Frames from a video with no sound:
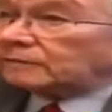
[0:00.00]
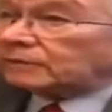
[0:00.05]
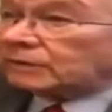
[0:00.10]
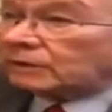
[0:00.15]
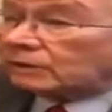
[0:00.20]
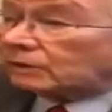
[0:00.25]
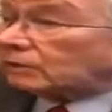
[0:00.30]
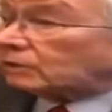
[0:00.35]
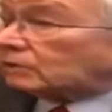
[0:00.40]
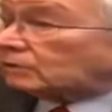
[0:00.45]

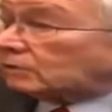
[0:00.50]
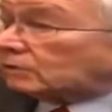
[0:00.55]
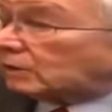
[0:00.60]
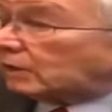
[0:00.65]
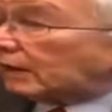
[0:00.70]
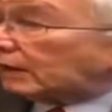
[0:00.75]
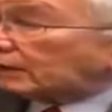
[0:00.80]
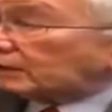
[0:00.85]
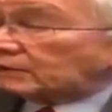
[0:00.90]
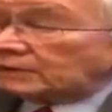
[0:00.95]
There are
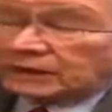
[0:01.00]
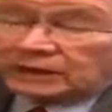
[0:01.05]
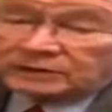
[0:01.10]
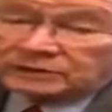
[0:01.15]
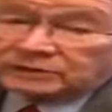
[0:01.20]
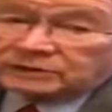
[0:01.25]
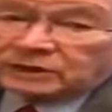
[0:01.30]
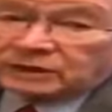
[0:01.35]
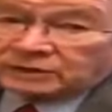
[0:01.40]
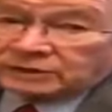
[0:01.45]
8
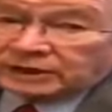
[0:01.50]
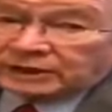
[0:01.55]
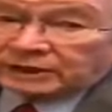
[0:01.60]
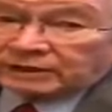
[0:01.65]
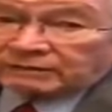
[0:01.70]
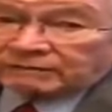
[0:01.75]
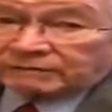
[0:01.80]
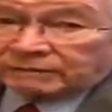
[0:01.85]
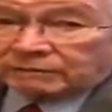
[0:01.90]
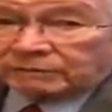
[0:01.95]
deaths a
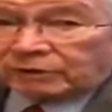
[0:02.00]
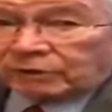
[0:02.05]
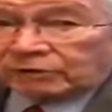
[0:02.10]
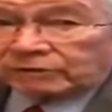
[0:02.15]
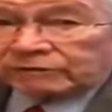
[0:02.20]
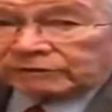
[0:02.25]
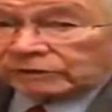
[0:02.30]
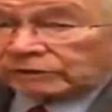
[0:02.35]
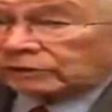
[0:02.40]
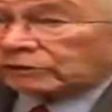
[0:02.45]
day from
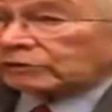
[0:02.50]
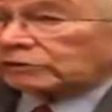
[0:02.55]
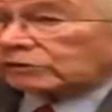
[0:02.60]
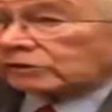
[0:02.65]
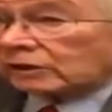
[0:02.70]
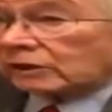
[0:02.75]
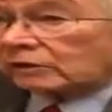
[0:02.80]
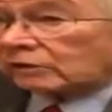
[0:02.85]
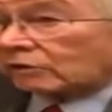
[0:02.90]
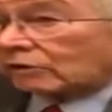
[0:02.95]

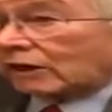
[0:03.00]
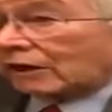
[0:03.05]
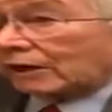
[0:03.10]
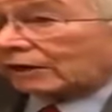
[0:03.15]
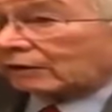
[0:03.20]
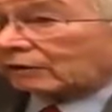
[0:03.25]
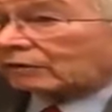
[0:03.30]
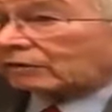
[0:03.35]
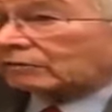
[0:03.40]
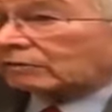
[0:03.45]
overdose in
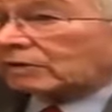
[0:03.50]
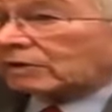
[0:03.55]
Ohio,